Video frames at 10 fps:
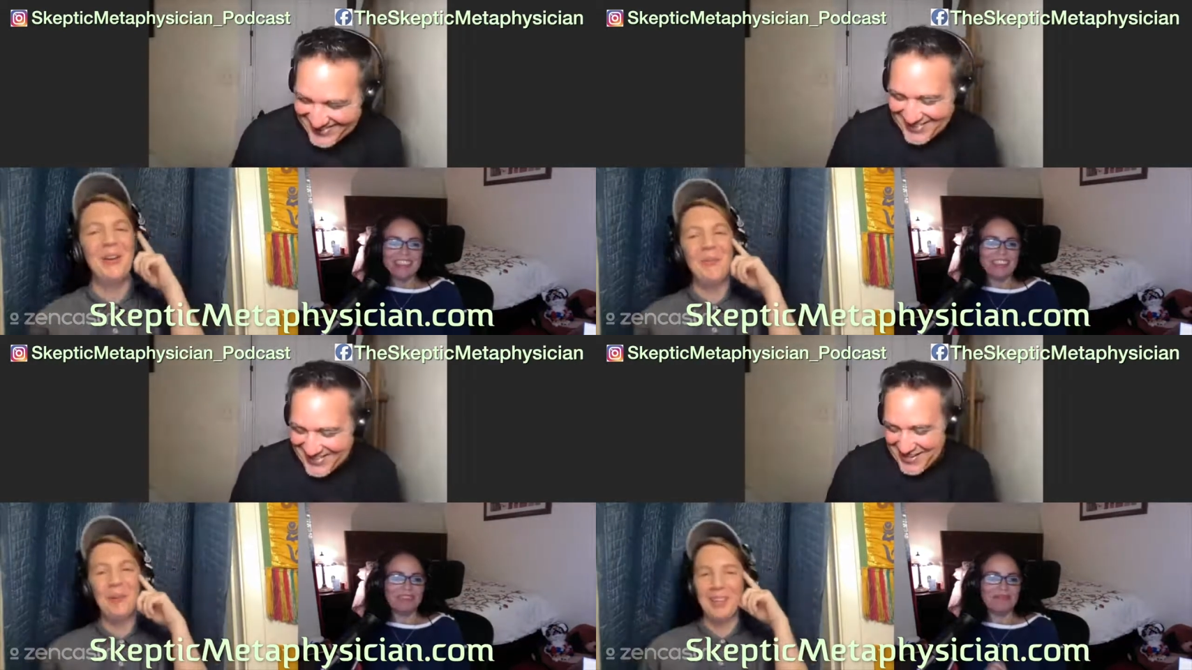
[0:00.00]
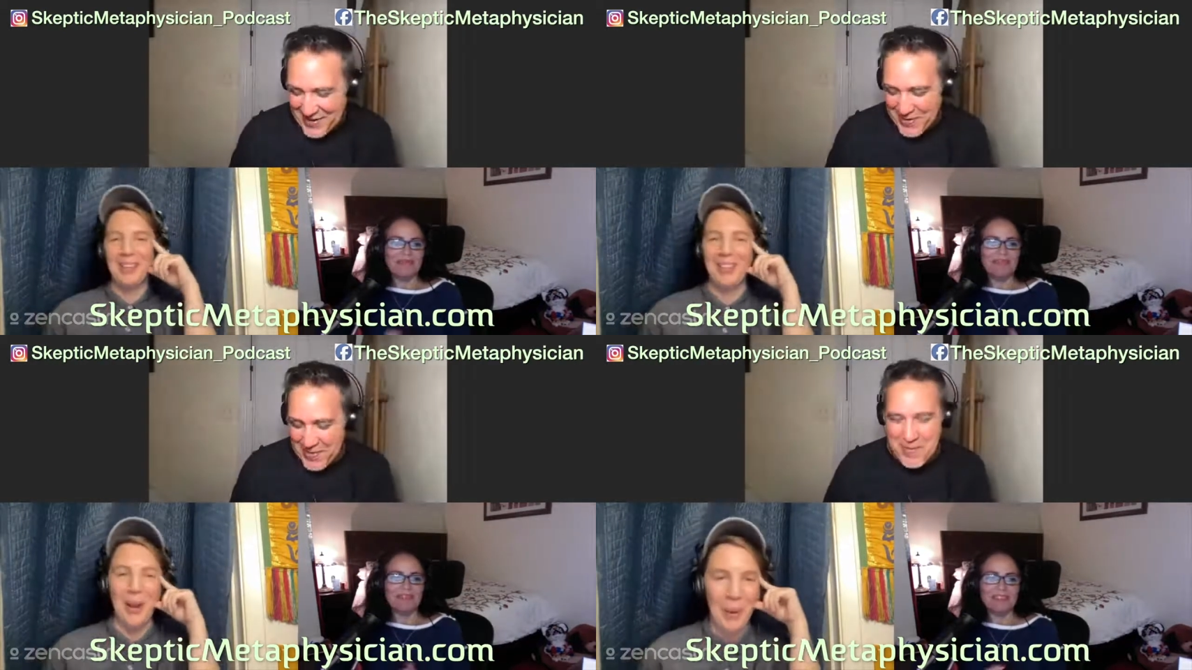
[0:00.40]
Speaker 1: I know we're
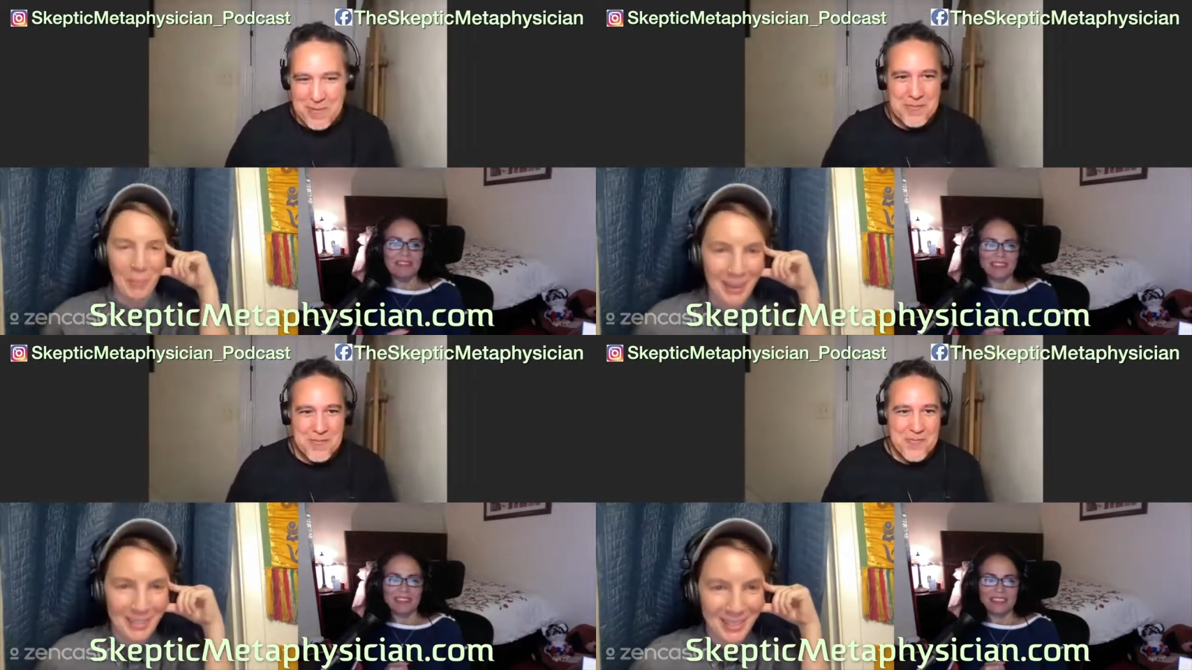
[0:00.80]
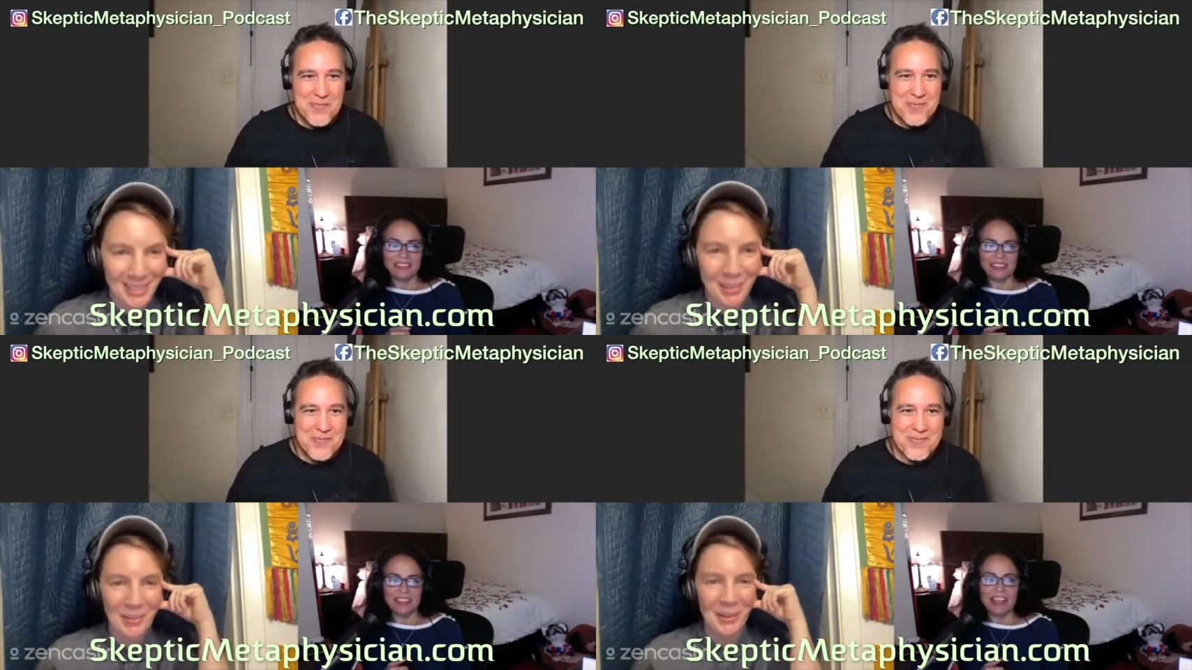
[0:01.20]
like
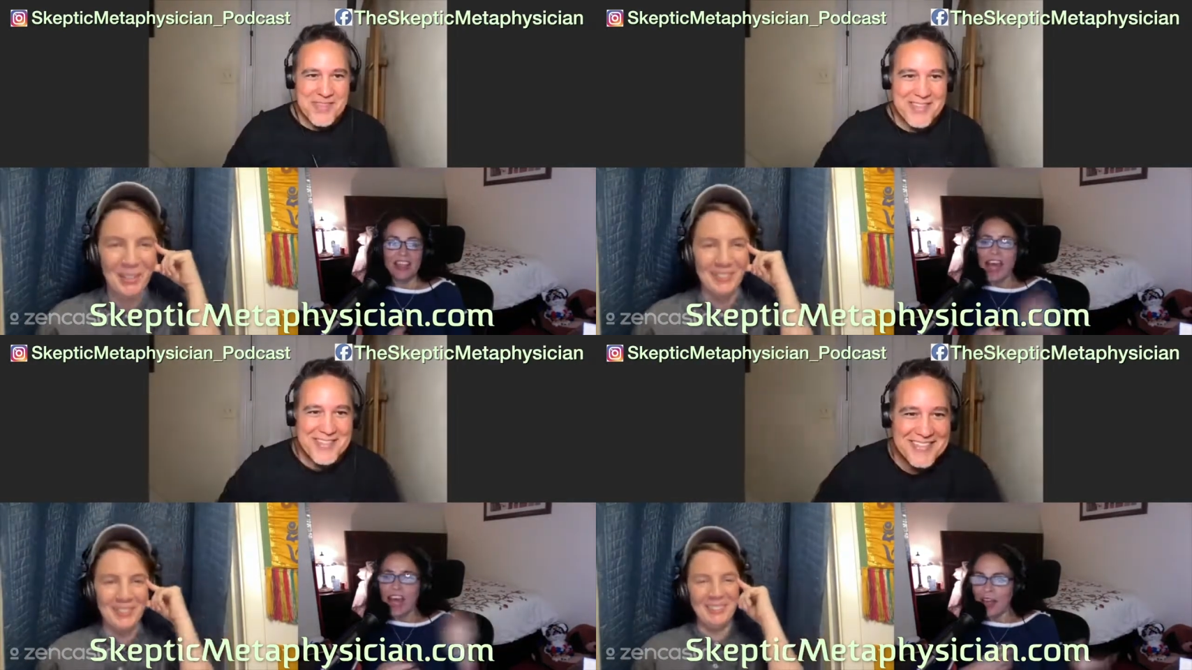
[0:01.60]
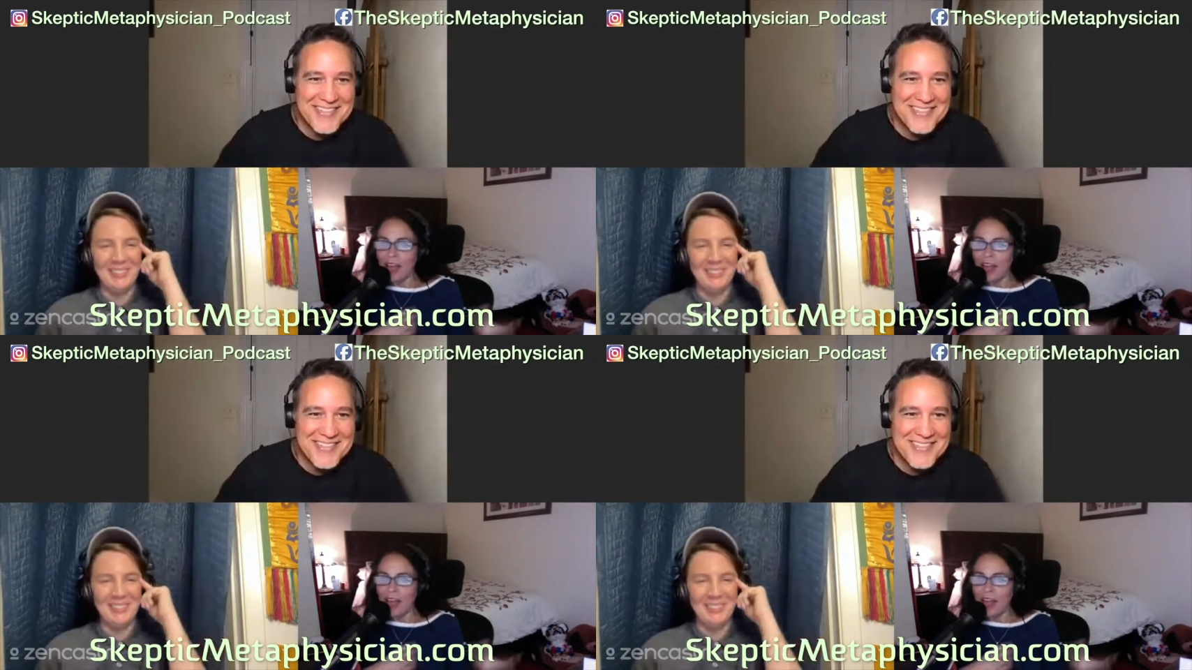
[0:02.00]
therapizing you, Will.